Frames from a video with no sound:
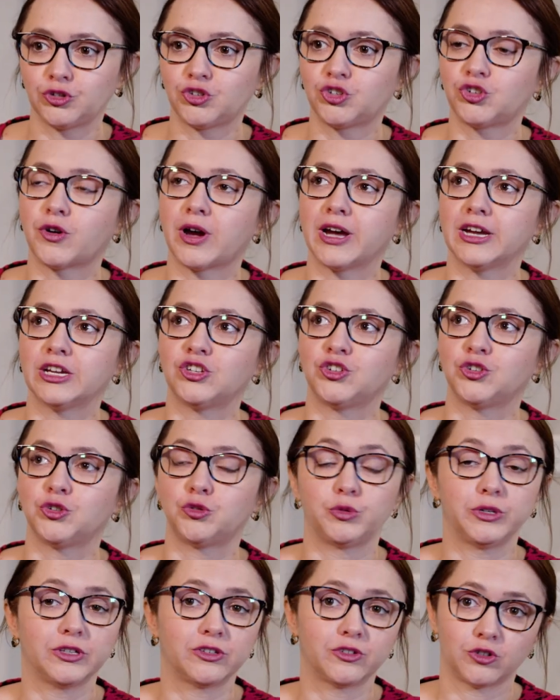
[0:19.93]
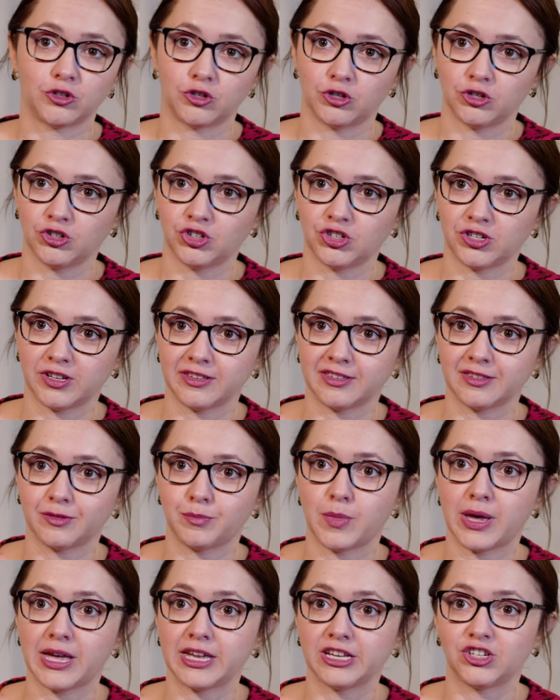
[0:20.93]
tried to research as
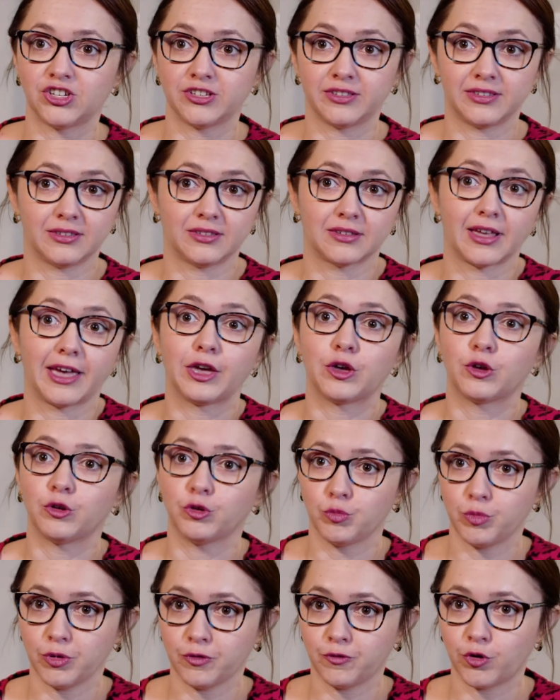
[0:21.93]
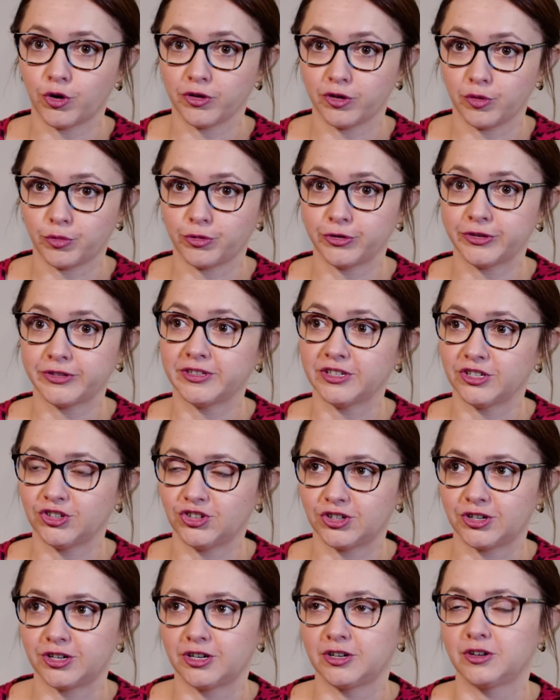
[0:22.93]
much as I could before the
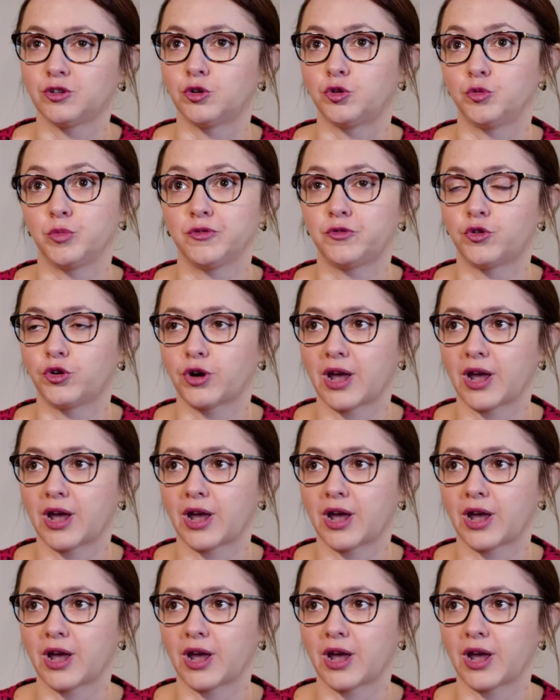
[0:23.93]
procedure or before